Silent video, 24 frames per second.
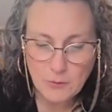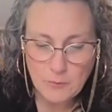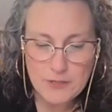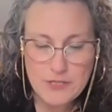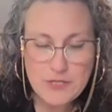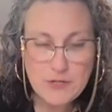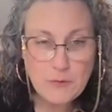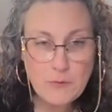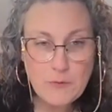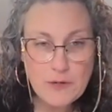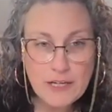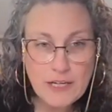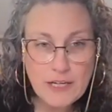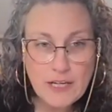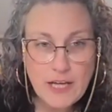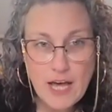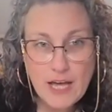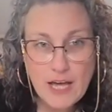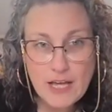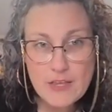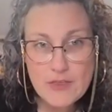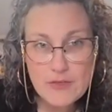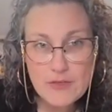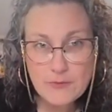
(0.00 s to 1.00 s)
We don't want to
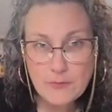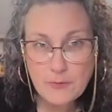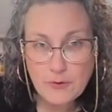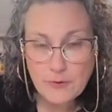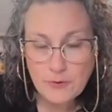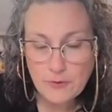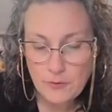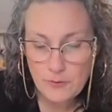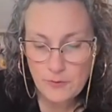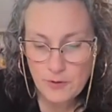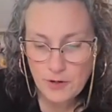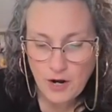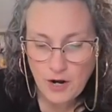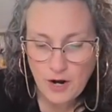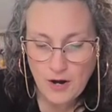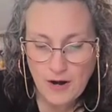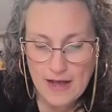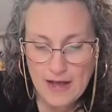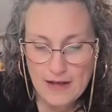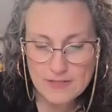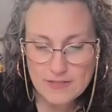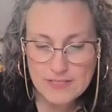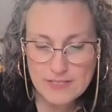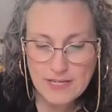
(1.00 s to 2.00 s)
cut through
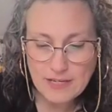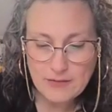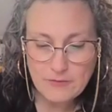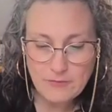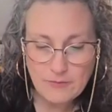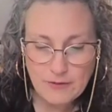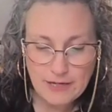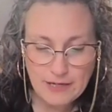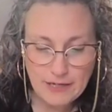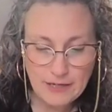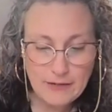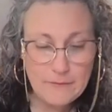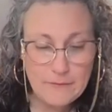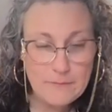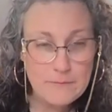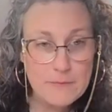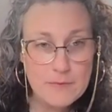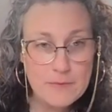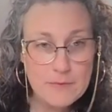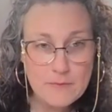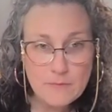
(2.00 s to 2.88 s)
our outside ring.